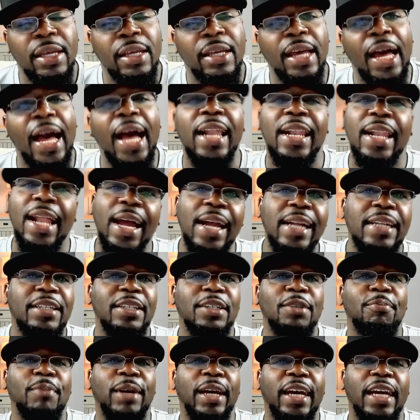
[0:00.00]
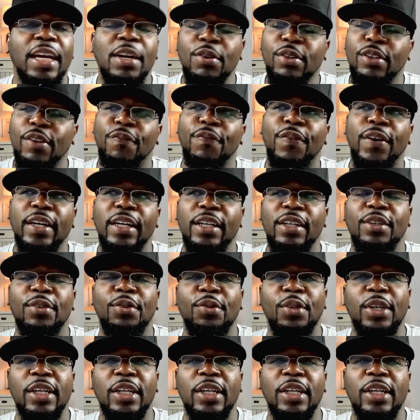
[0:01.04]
I liked him, man. He was a funny dude.